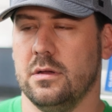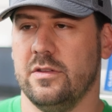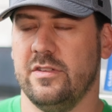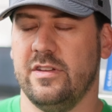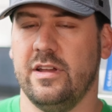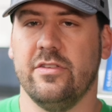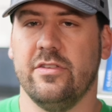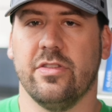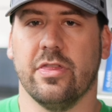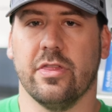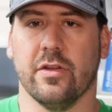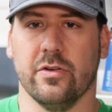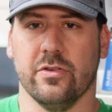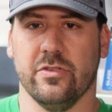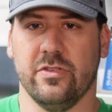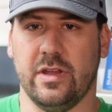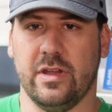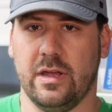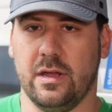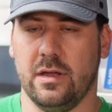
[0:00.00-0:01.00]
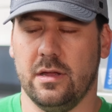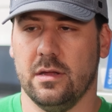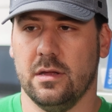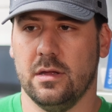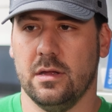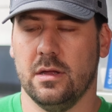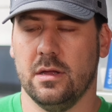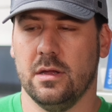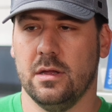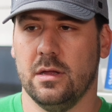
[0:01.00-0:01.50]
Thursday,
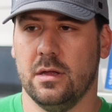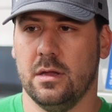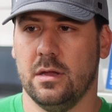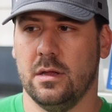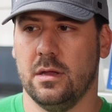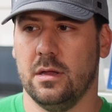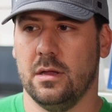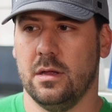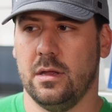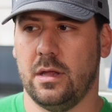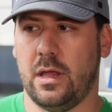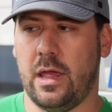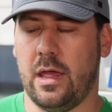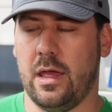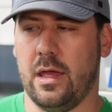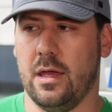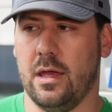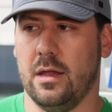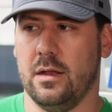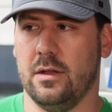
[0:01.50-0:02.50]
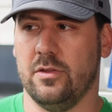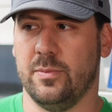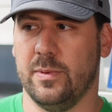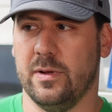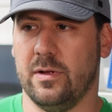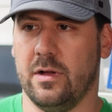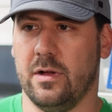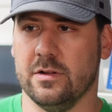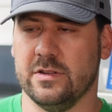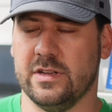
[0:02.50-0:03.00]
and it's
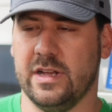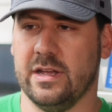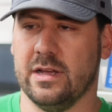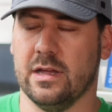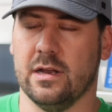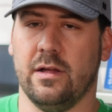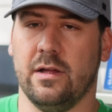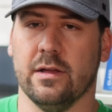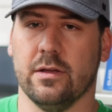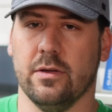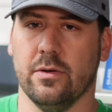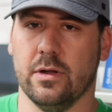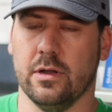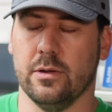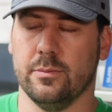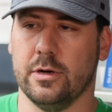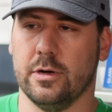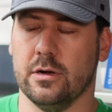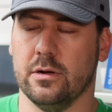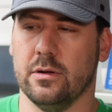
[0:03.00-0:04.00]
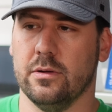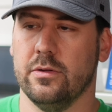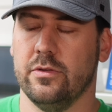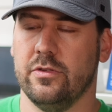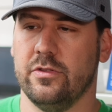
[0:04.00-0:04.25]
been a long day. I got a lot going on tomorrow.